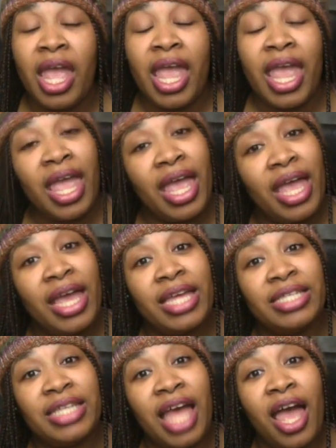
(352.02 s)

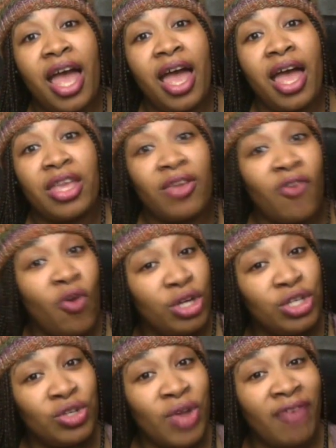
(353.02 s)
And uh, of
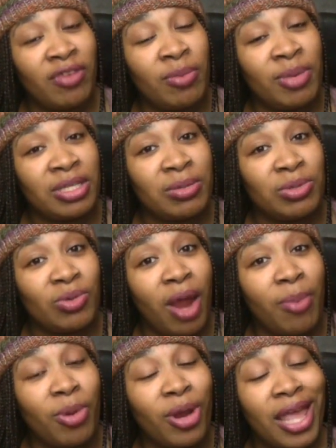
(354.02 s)
course, you have to be a
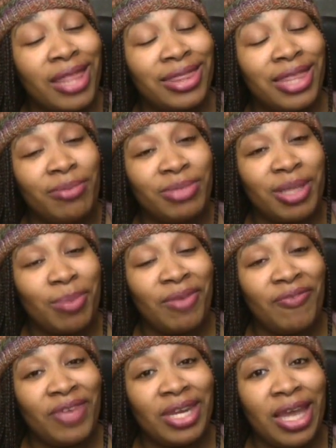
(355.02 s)
subscriber and thumbs up
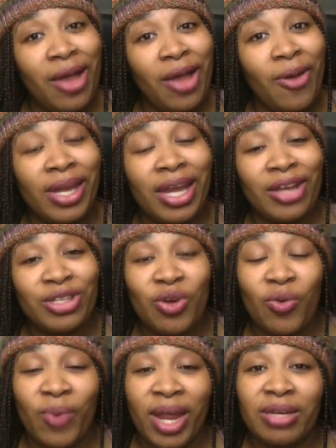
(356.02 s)
the video, and I'll do a
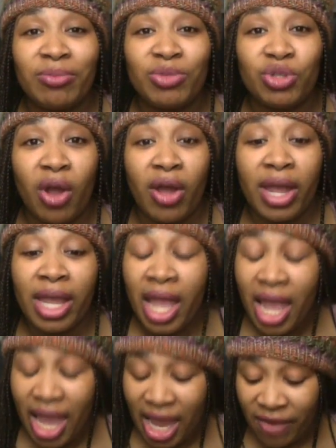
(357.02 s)
random drawing.
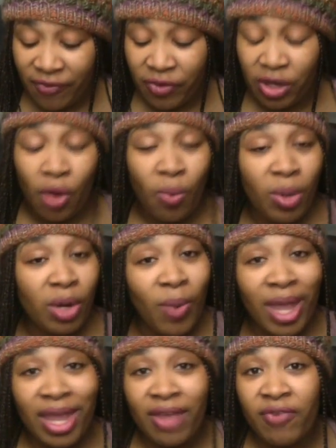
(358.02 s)
And if you don't want to
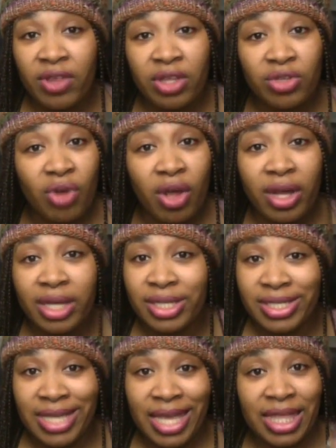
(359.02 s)
wait for the drawing,
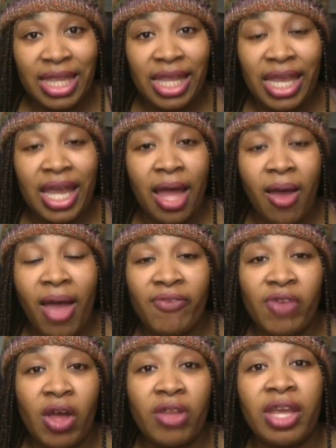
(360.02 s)
just hit the link. I'll have
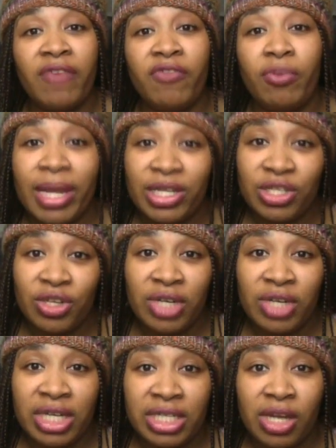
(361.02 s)
all the information you
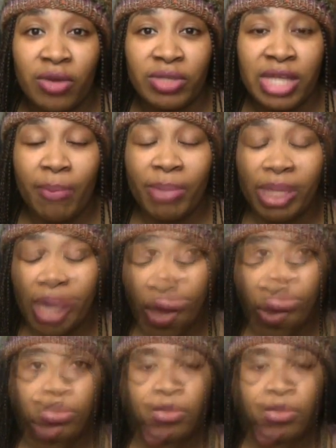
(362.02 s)
need to know down below.